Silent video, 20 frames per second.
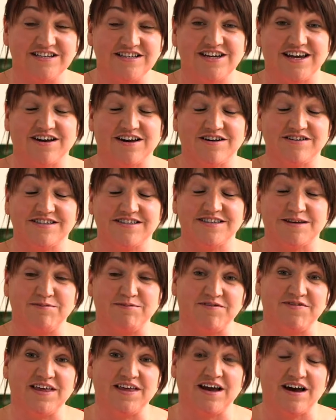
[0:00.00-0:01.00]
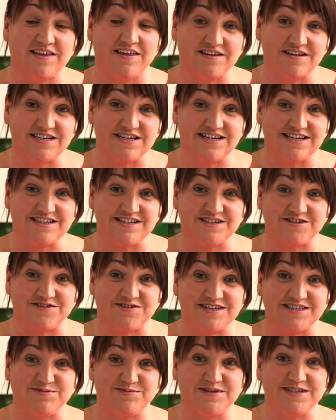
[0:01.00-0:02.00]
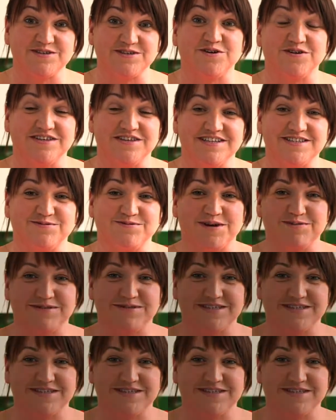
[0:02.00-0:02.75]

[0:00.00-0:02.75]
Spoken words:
and check out some of the other delicious recipes on this